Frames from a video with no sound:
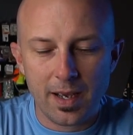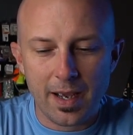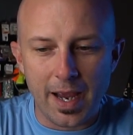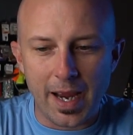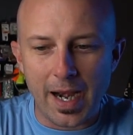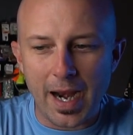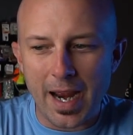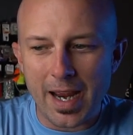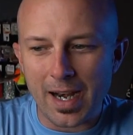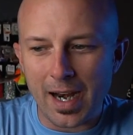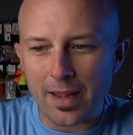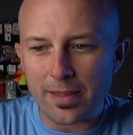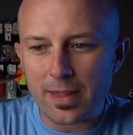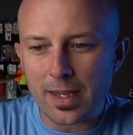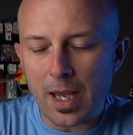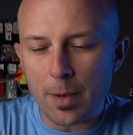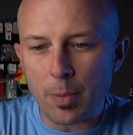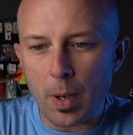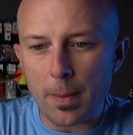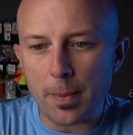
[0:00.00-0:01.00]
and I
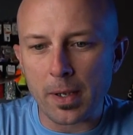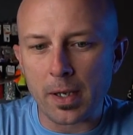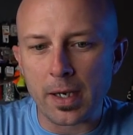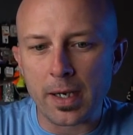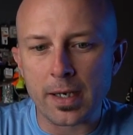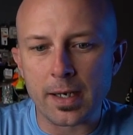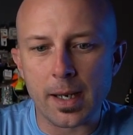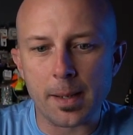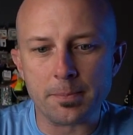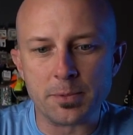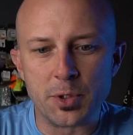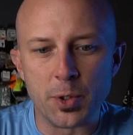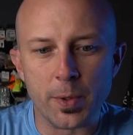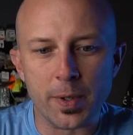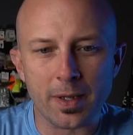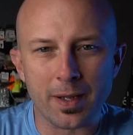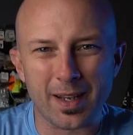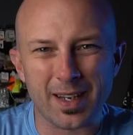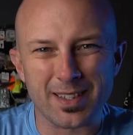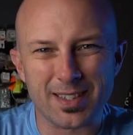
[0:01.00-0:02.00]
think I'm probably going to end up
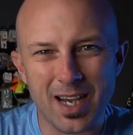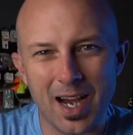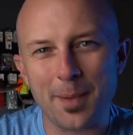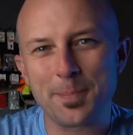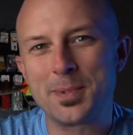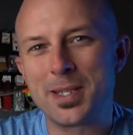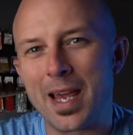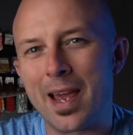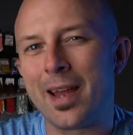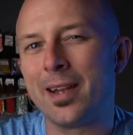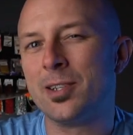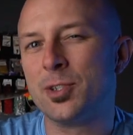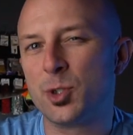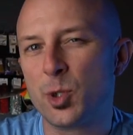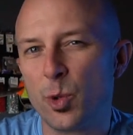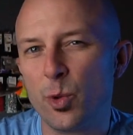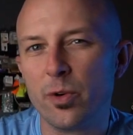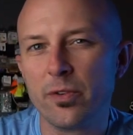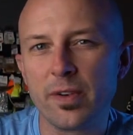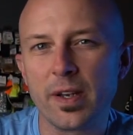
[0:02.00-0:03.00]
doing like a top 10
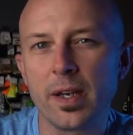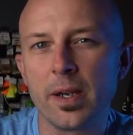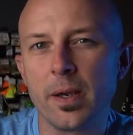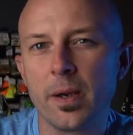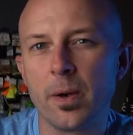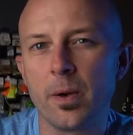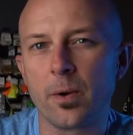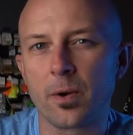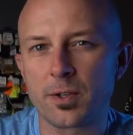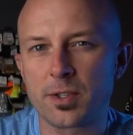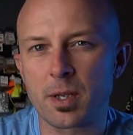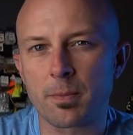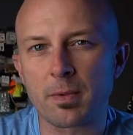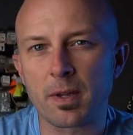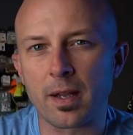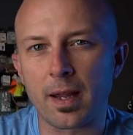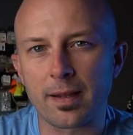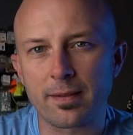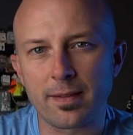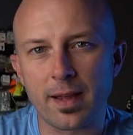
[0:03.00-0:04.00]
tool video or
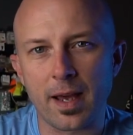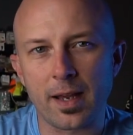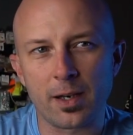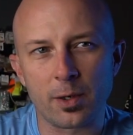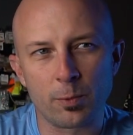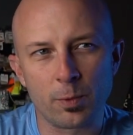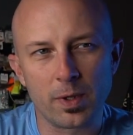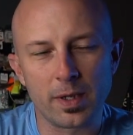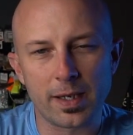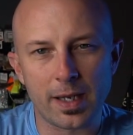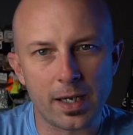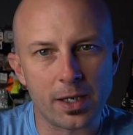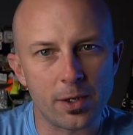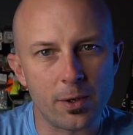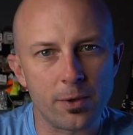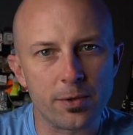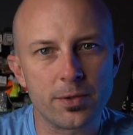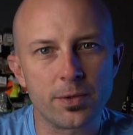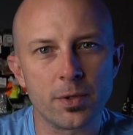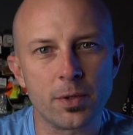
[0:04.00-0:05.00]
something like that, and really kind of
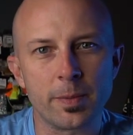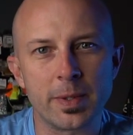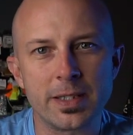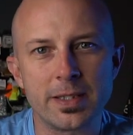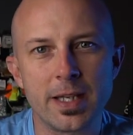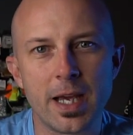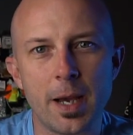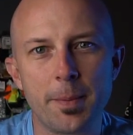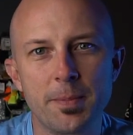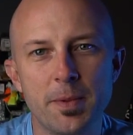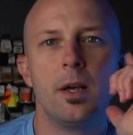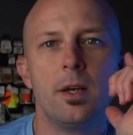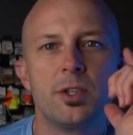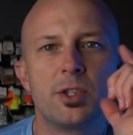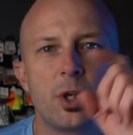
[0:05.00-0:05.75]
go through them in depth.